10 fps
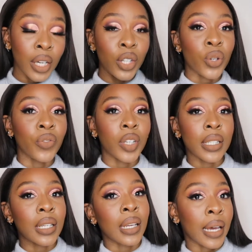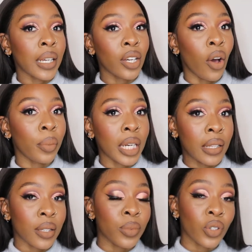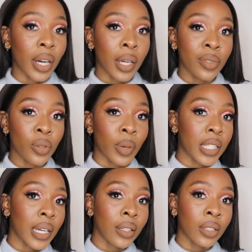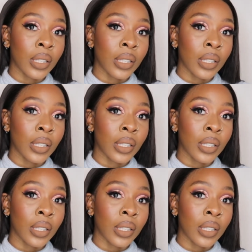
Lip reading: Don't forget to like, comment, and subscribe to my channel,